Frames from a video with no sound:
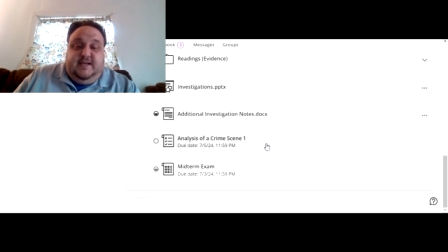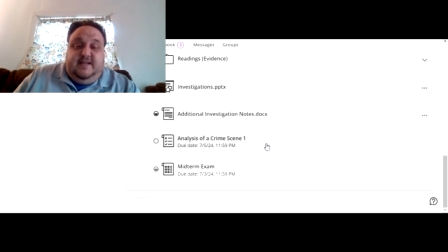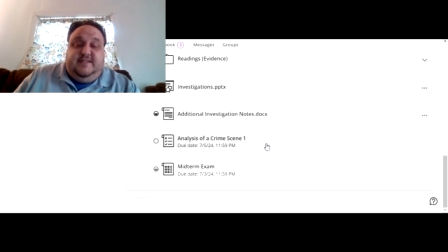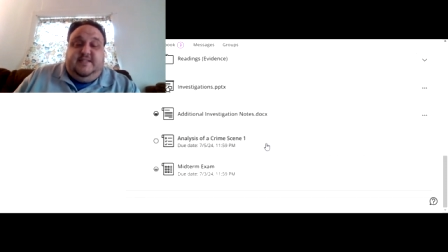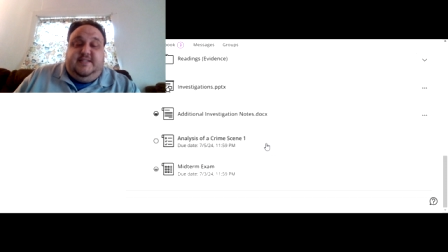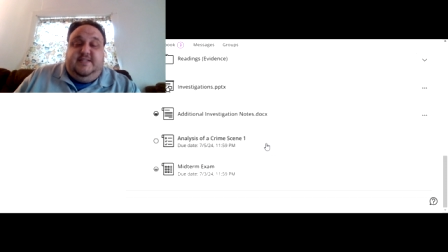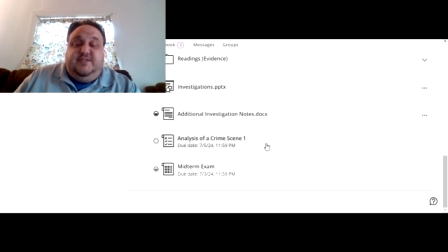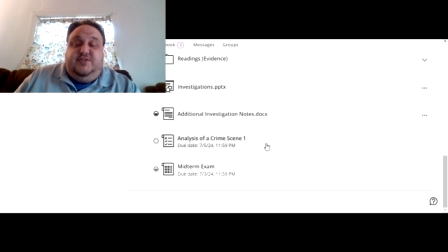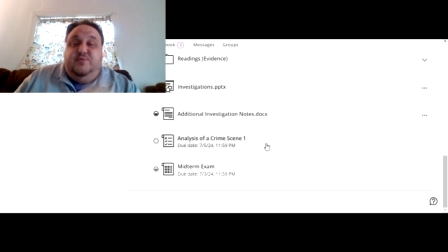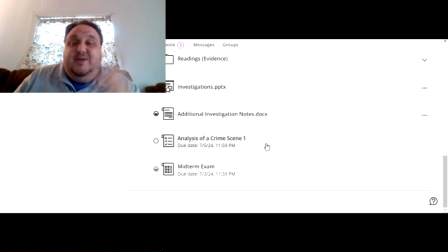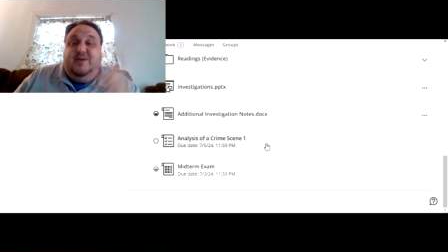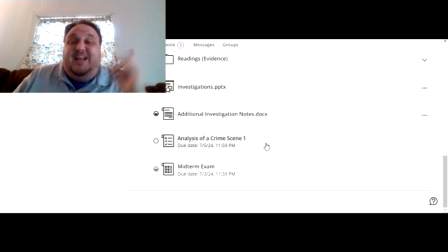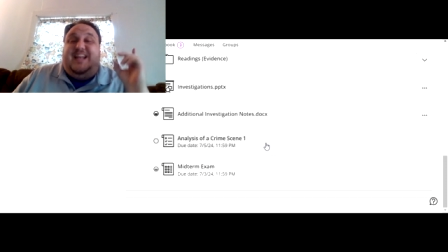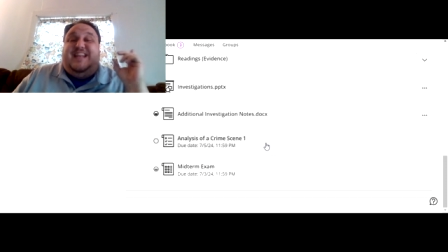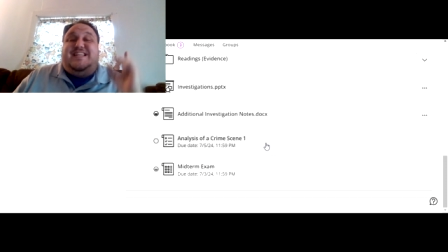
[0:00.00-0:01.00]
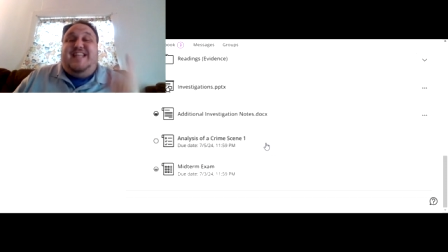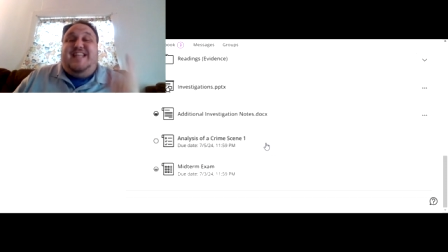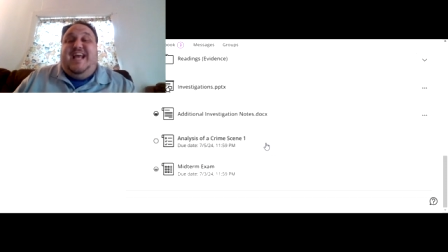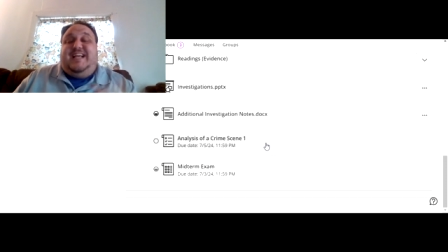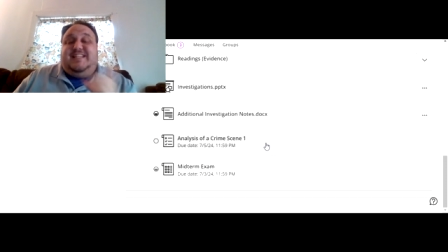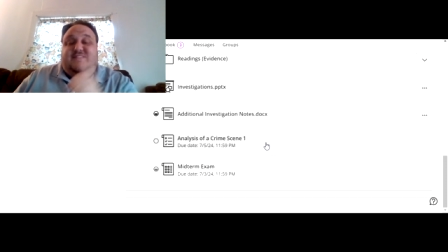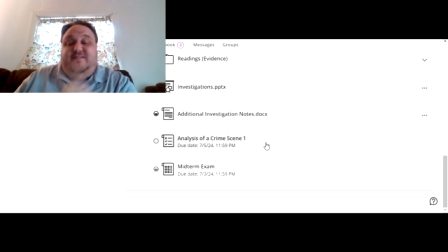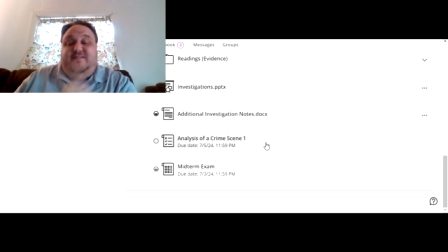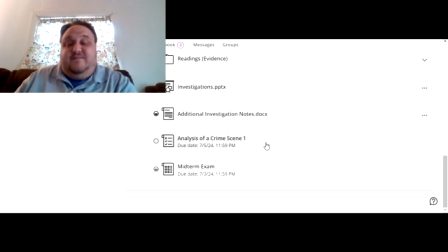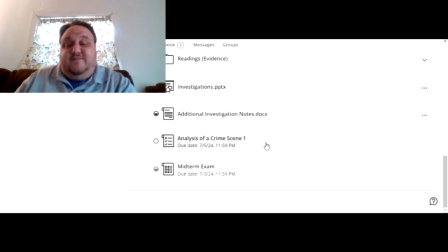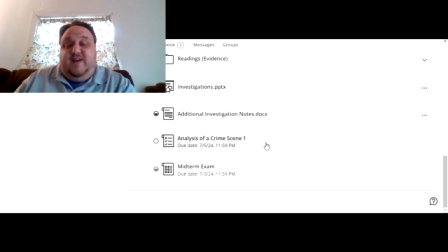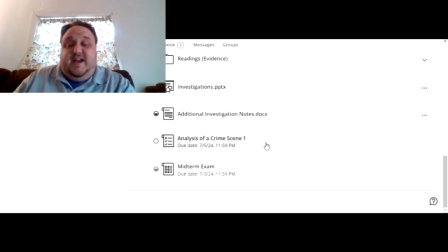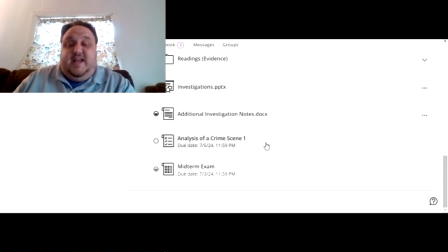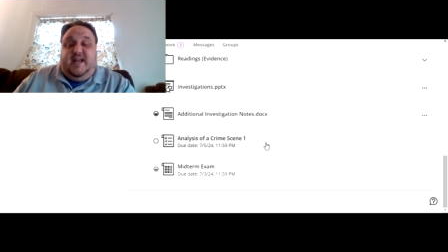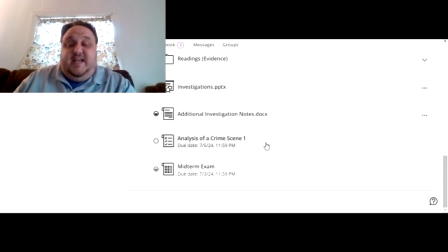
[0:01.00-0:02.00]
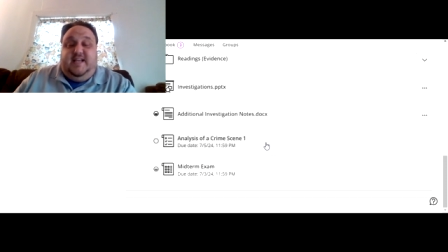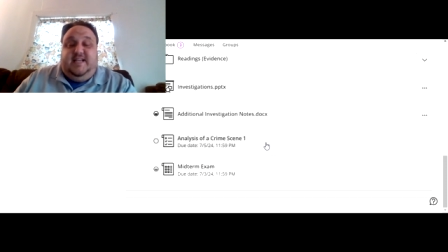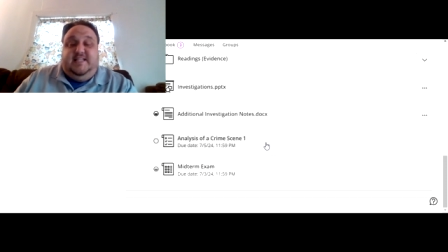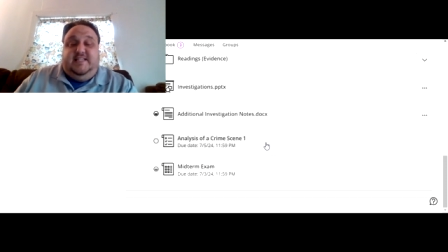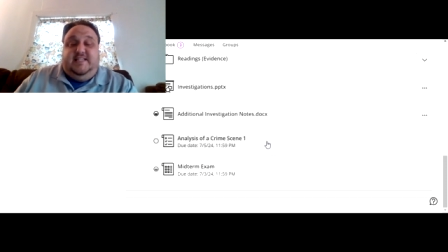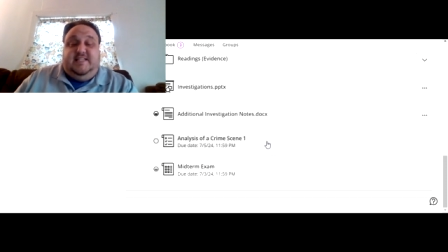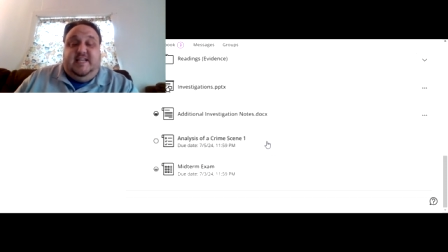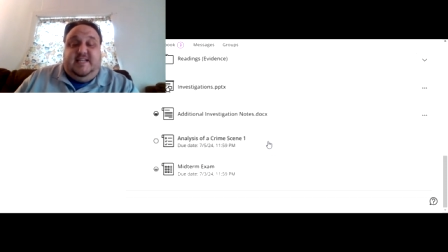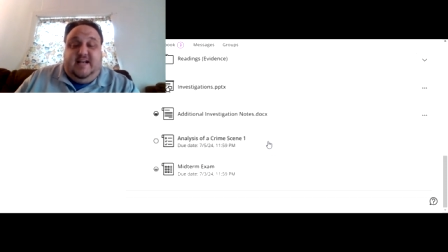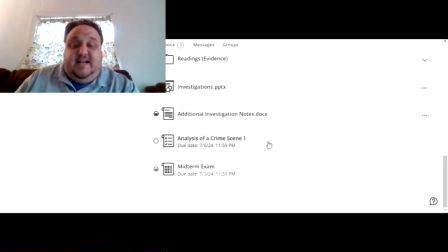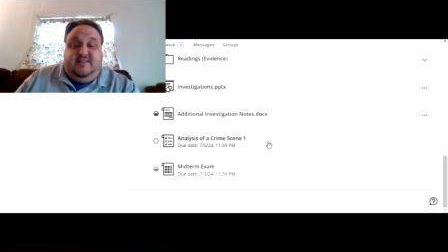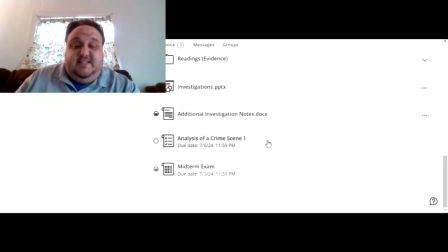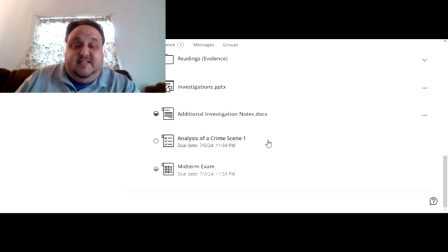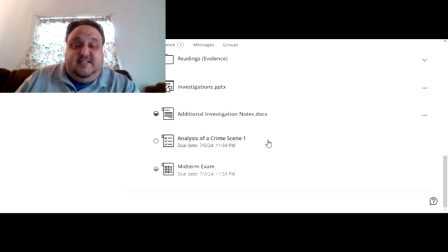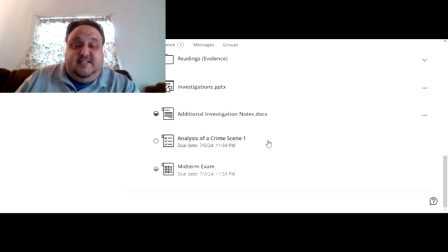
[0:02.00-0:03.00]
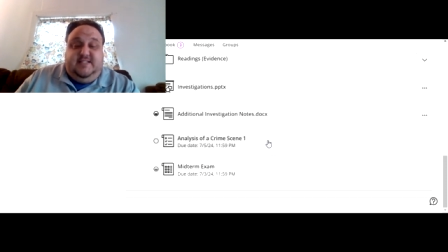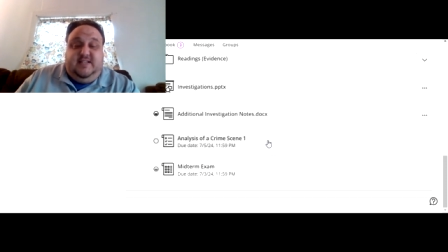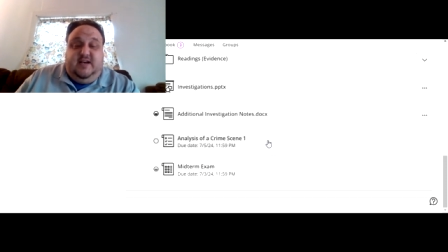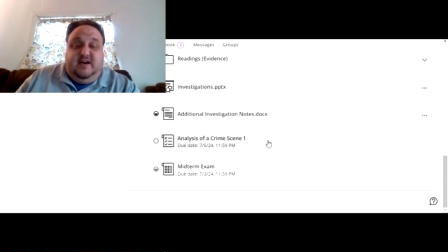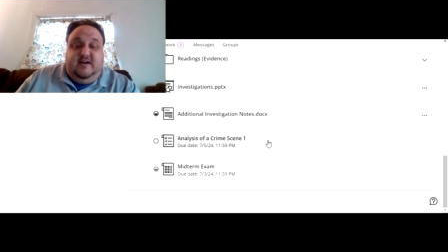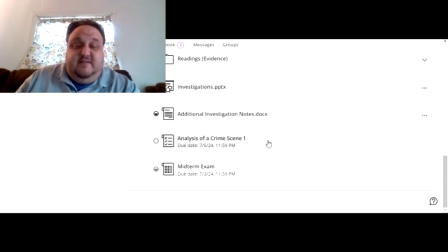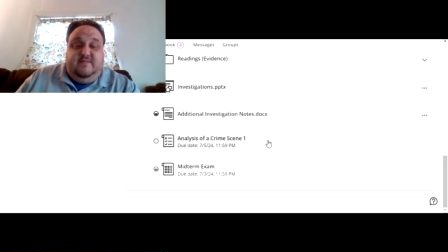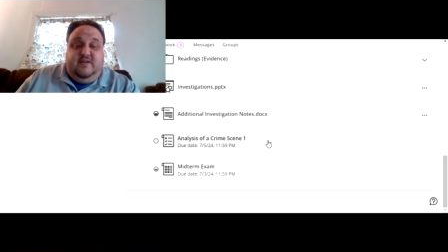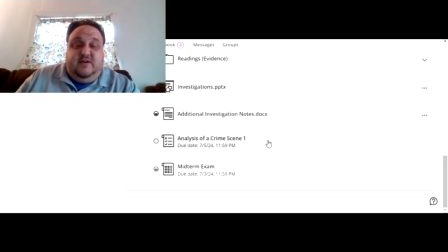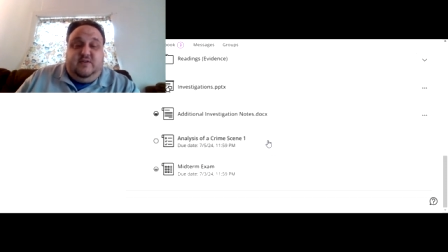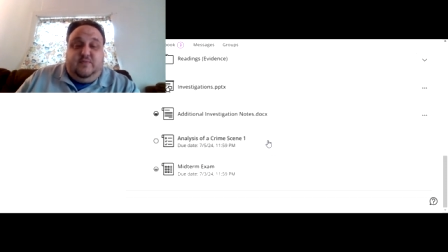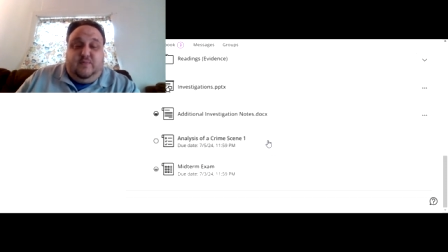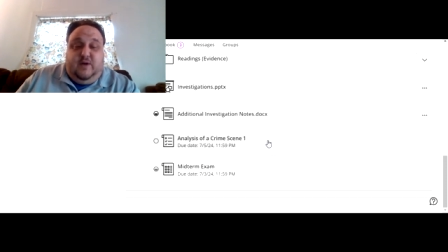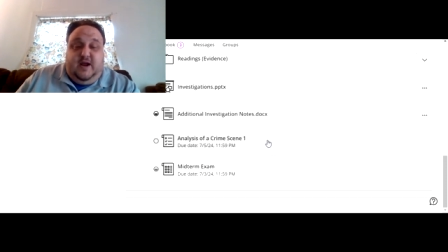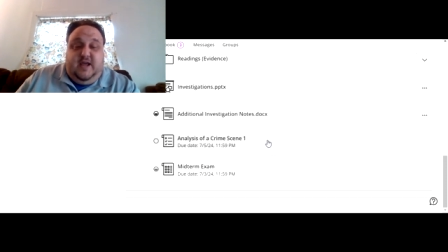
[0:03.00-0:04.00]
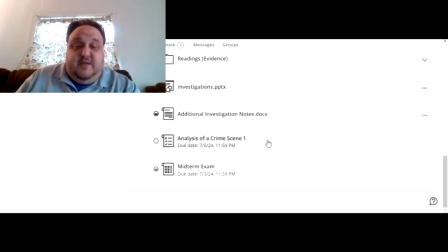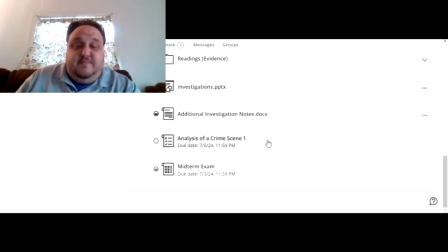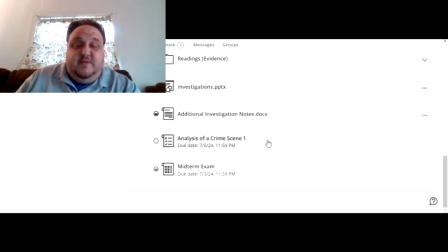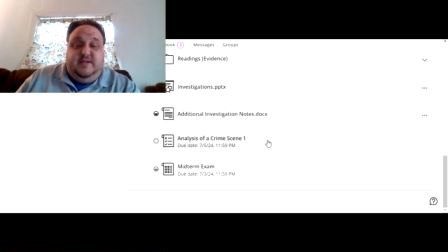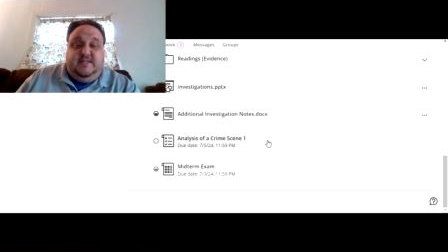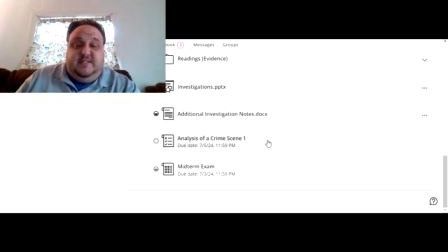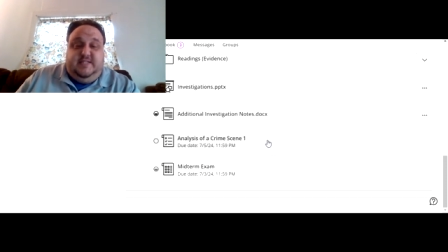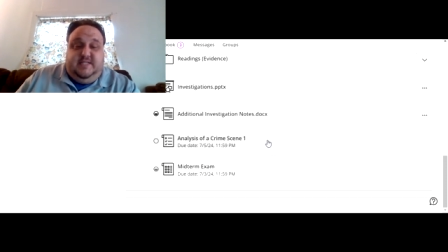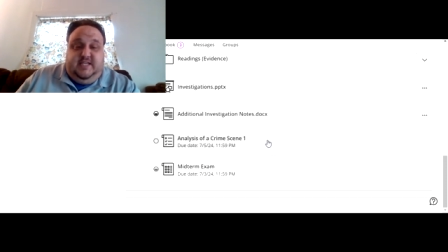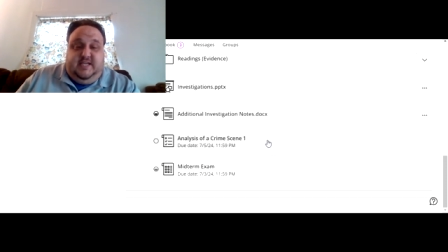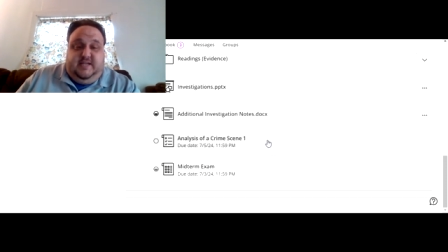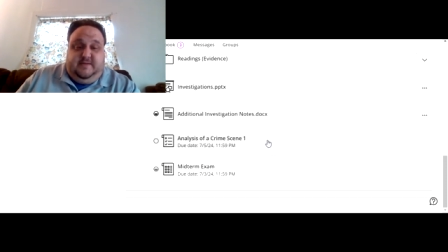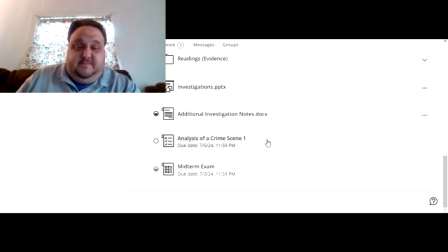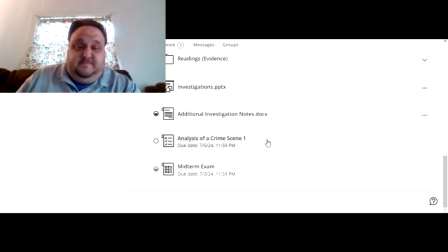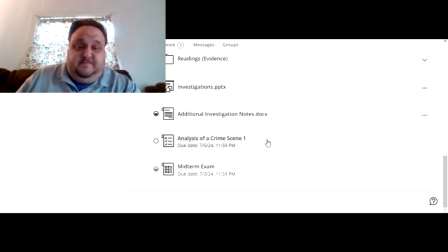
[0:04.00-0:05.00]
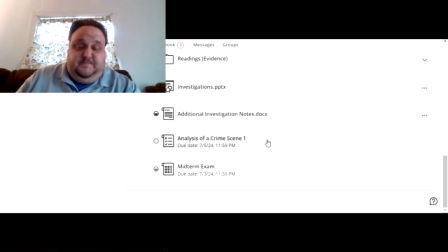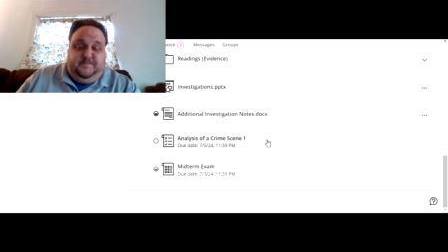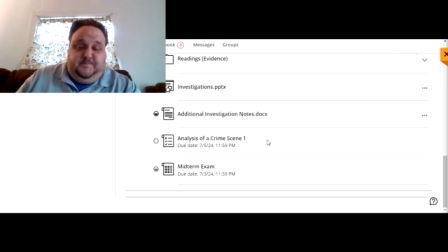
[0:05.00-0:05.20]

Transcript: and this is due next Friday, is analysis of a crime scene.